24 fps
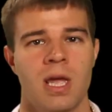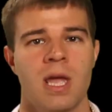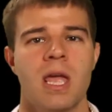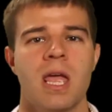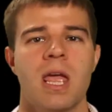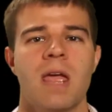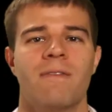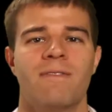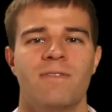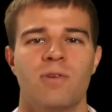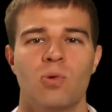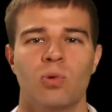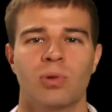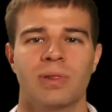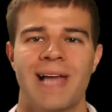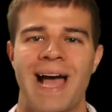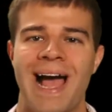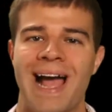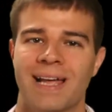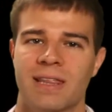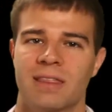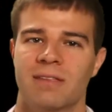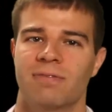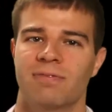If you
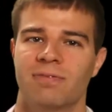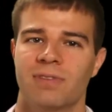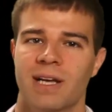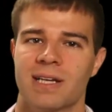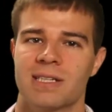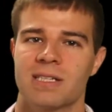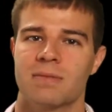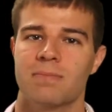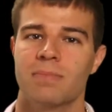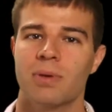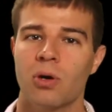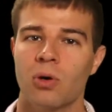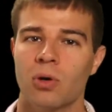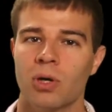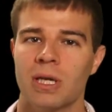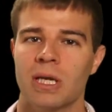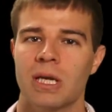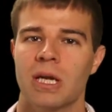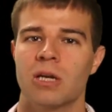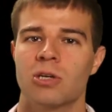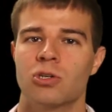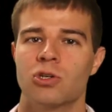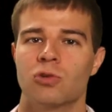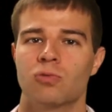lack the
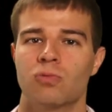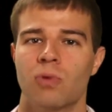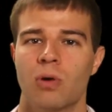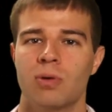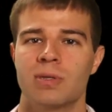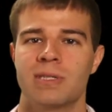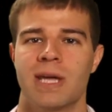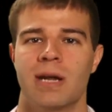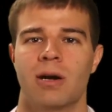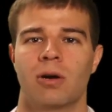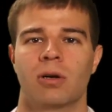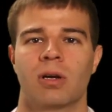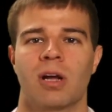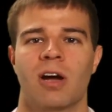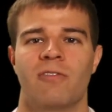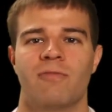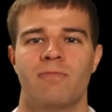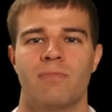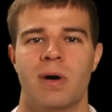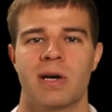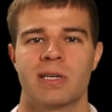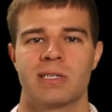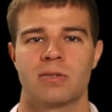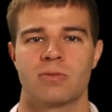flexibility in your rotator cuff
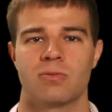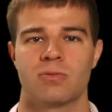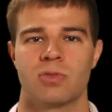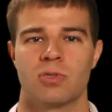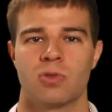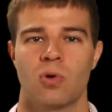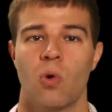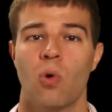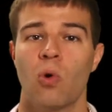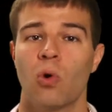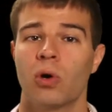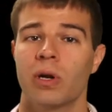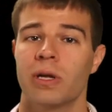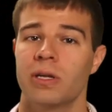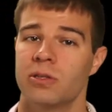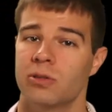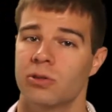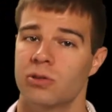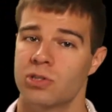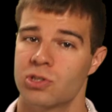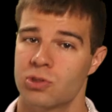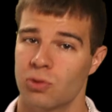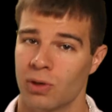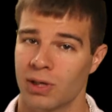muscles or in
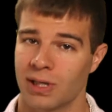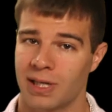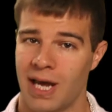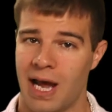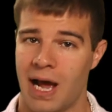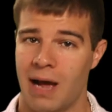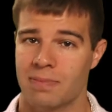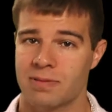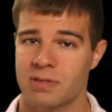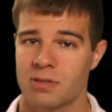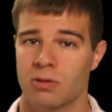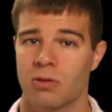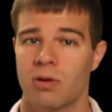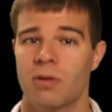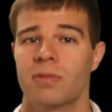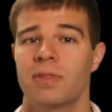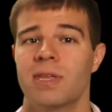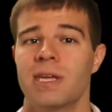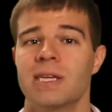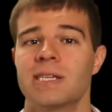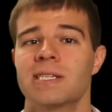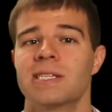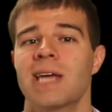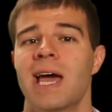your joint capsule,
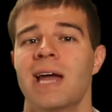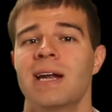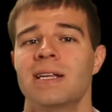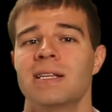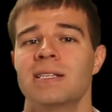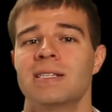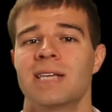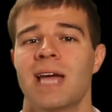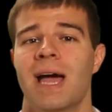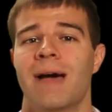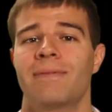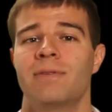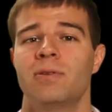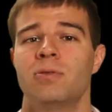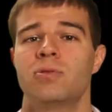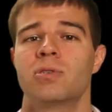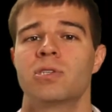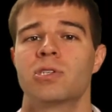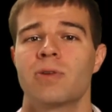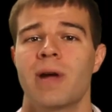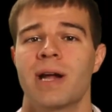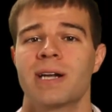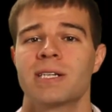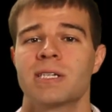these tendons have to
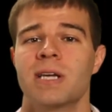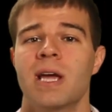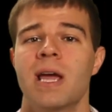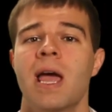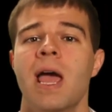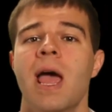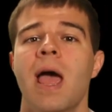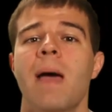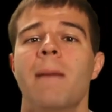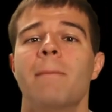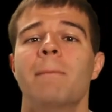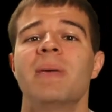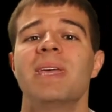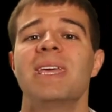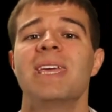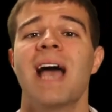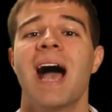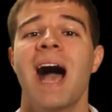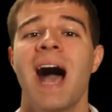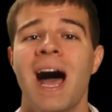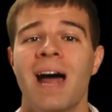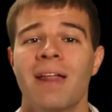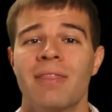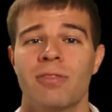stretch
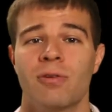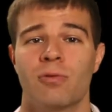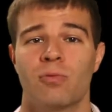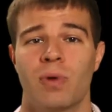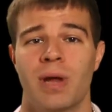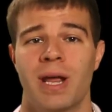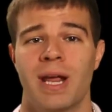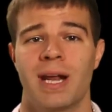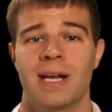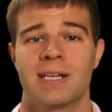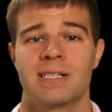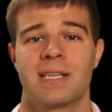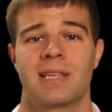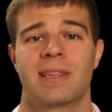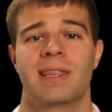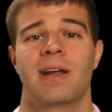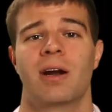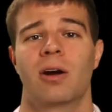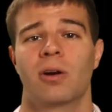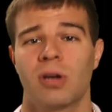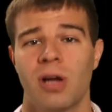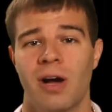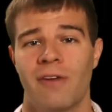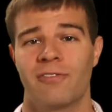beyond the range that they
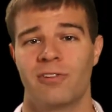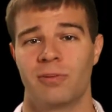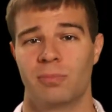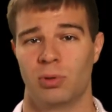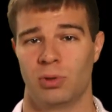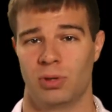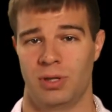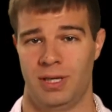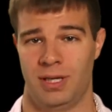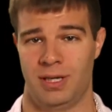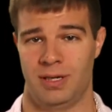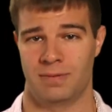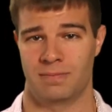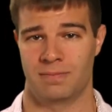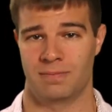are comfortable in.